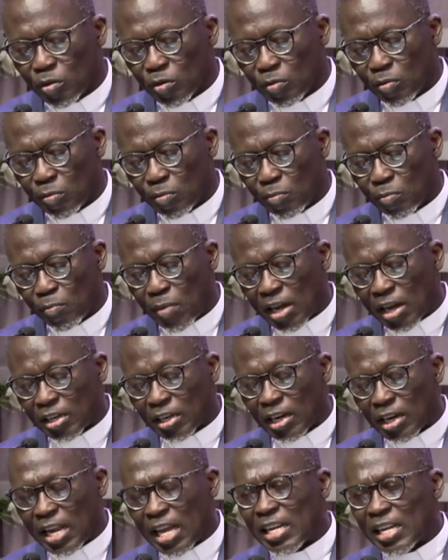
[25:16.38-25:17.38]
But
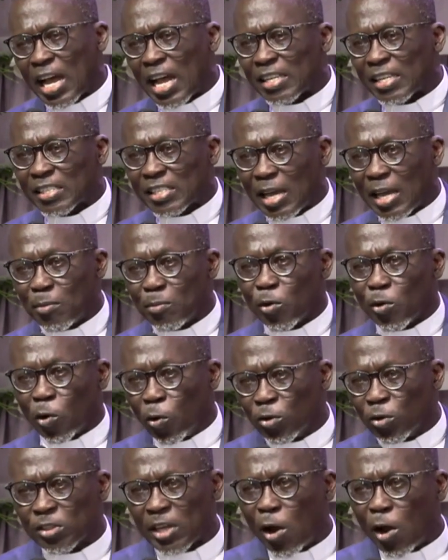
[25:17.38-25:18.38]
let us come
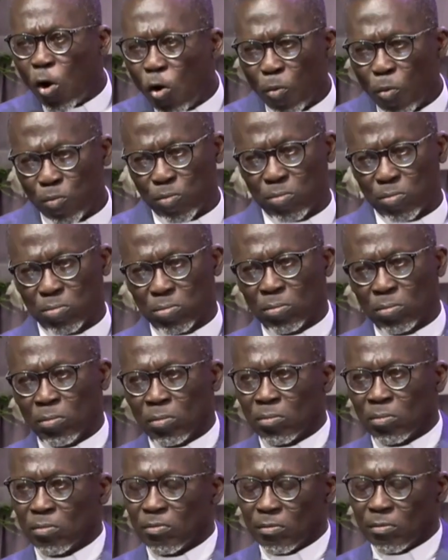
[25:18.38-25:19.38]
closer home.
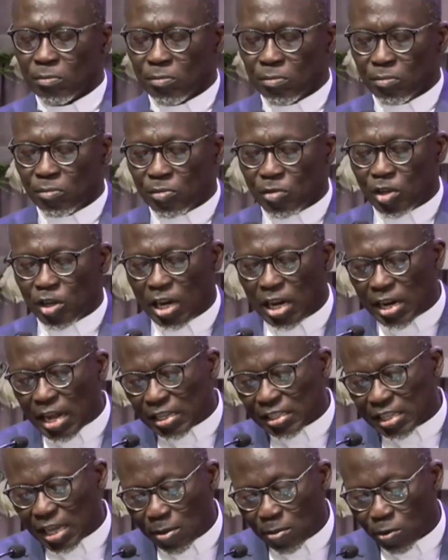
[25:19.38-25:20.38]
Let us
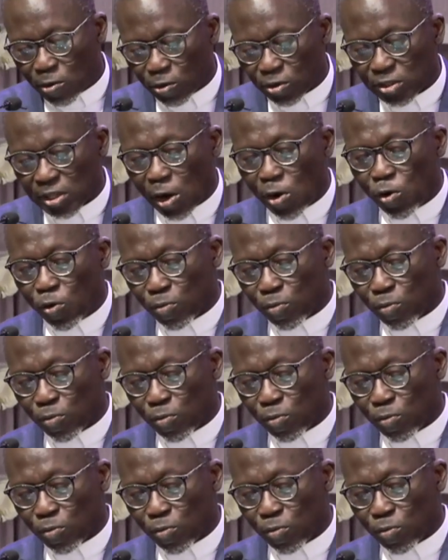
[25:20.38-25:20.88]
come closer home.